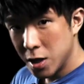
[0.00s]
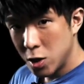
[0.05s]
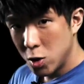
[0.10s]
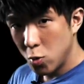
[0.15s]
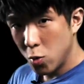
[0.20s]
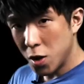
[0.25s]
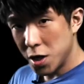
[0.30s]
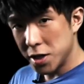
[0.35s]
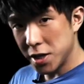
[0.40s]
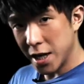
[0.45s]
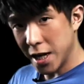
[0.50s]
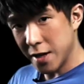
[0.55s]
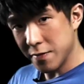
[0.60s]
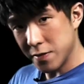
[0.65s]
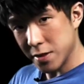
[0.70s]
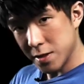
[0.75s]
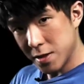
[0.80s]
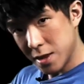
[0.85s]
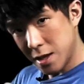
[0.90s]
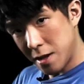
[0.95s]
You want to have
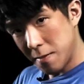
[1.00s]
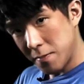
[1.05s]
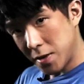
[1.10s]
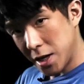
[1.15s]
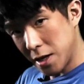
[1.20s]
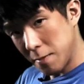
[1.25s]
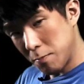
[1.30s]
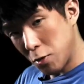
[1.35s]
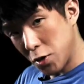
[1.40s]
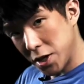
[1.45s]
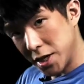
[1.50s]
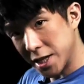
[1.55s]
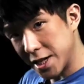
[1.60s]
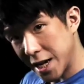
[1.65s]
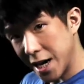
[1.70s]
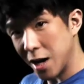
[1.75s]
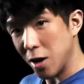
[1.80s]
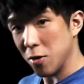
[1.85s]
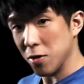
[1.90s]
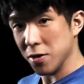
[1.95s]
the thumb kind of point
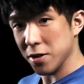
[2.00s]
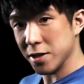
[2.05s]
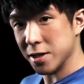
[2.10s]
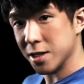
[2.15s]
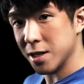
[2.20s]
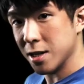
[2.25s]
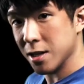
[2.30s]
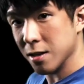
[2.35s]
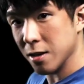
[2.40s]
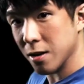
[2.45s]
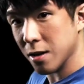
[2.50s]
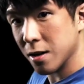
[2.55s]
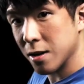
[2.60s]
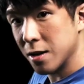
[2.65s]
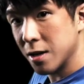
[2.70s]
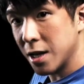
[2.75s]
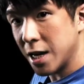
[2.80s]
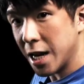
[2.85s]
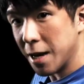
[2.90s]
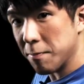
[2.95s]
down, look,
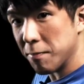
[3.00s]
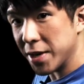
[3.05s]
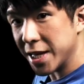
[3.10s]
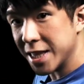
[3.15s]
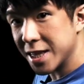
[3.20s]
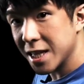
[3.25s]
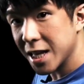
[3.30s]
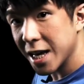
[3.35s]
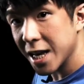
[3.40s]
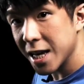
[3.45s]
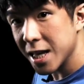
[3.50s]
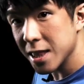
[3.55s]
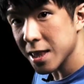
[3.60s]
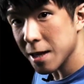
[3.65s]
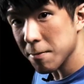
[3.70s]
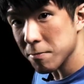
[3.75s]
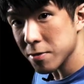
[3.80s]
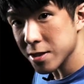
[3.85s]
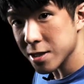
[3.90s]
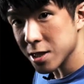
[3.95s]
and maintain
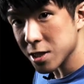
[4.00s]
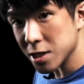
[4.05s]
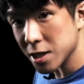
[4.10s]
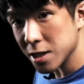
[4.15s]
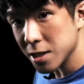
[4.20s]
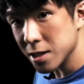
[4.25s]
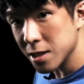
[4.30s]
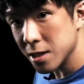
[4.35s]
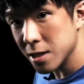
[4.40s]
that position